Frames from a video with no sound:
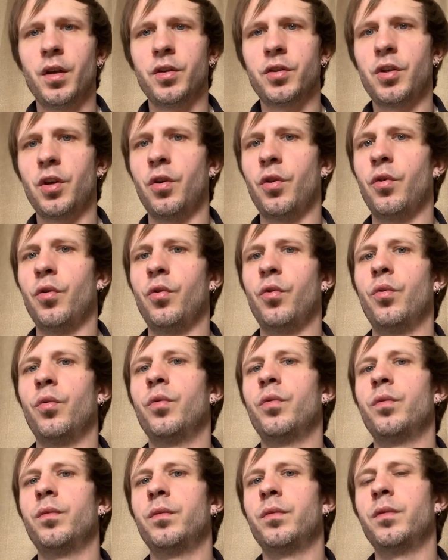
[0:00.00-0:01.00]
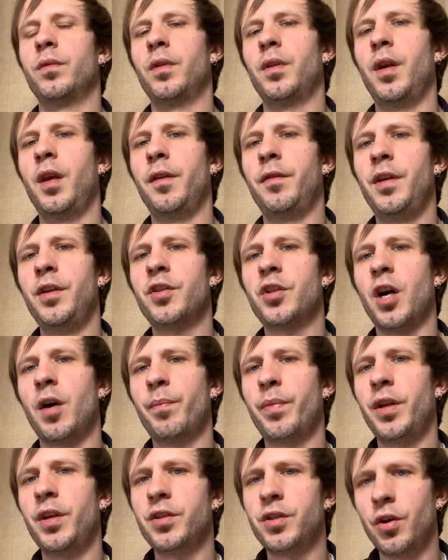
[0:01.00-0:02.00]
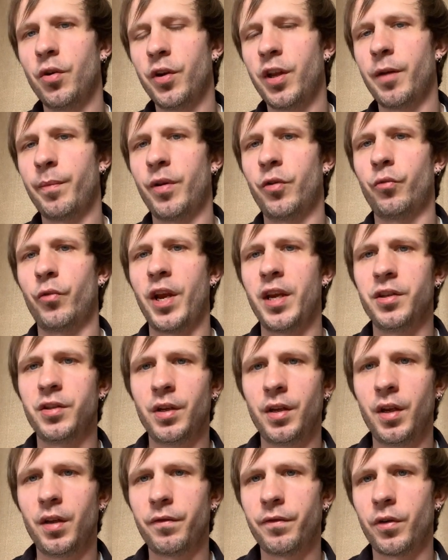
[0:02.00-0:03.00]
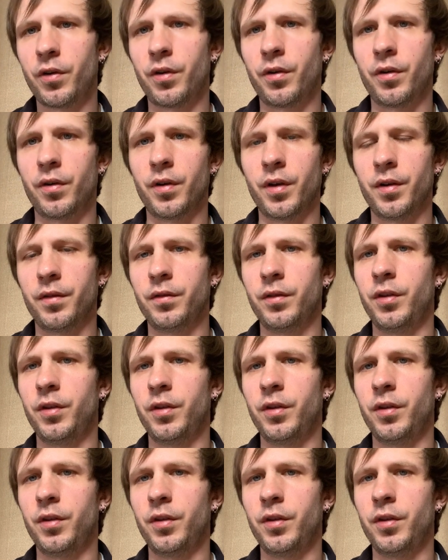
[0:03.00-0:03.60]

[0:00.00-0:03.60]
So if these companies though that have been raising it for,